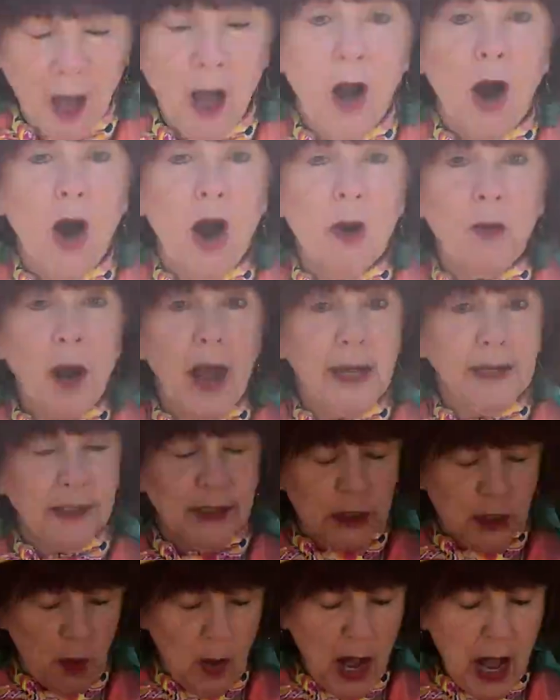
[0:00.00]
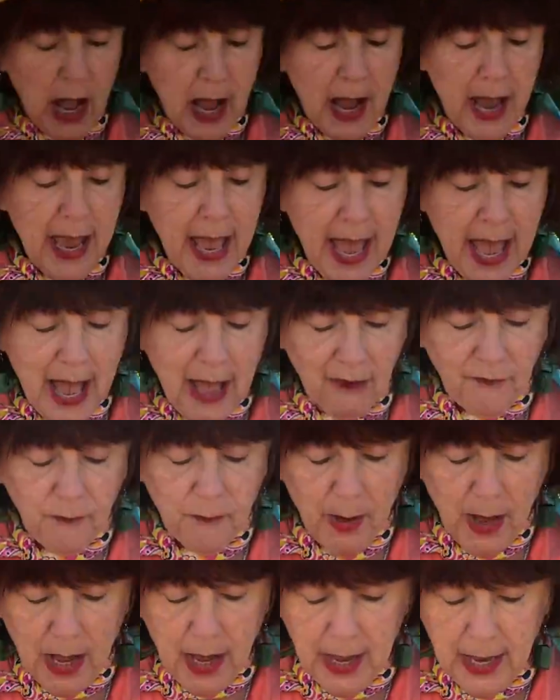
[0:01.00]
All right, so I have
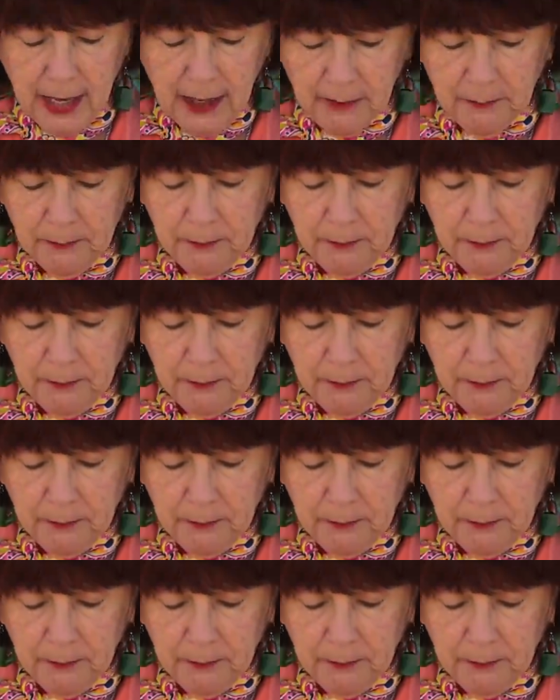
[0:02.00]
my